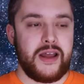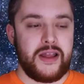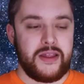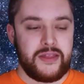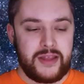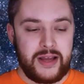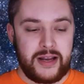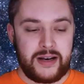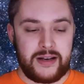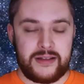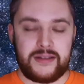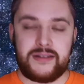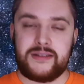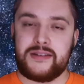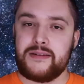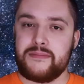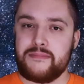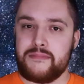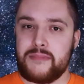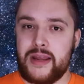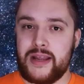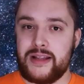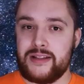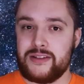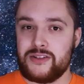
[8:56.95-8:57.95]
That is the
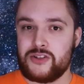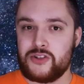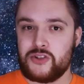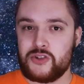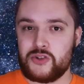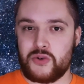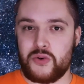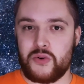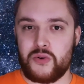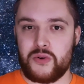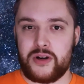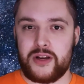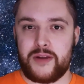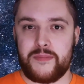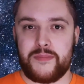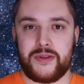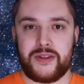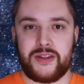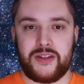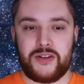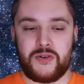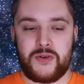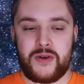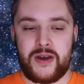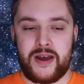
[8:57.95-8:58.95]
main story, but
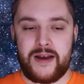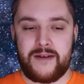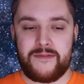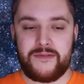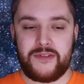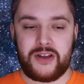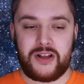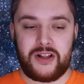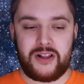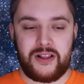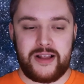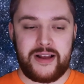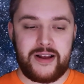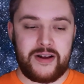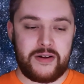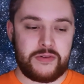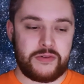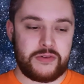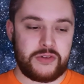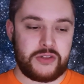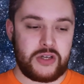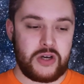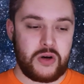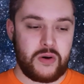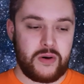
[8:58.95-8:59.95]
then you have the
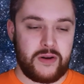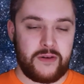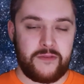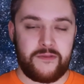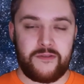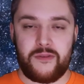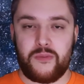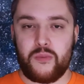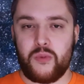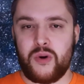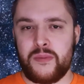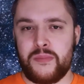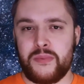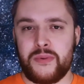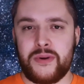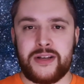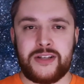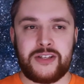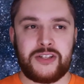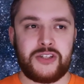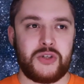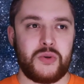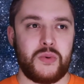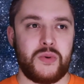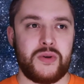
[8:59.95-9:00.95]
clowns going from one
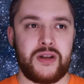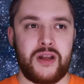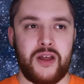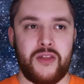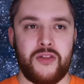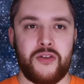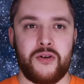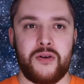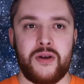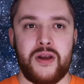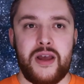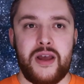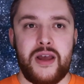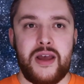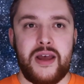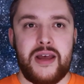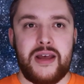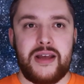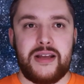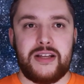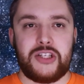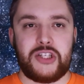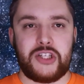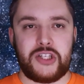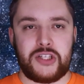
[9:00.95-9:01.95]
place to another,
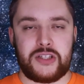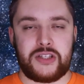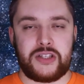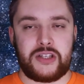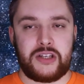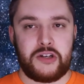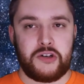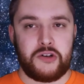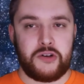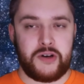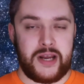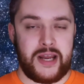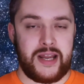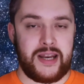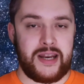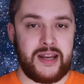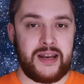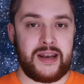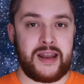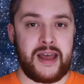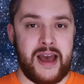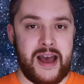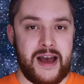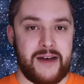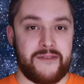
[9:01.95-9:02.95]
just creating
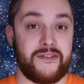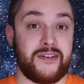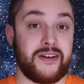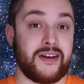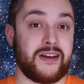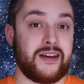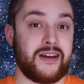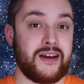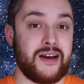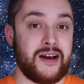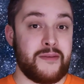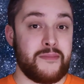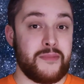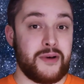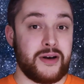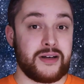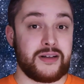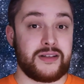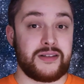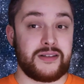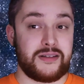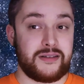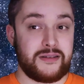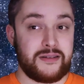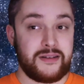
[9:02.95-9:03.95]
havoc
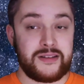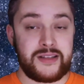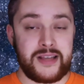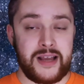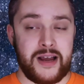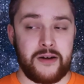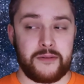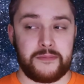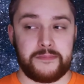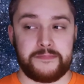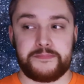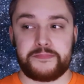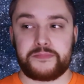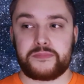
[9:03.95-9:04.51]
amongst the town.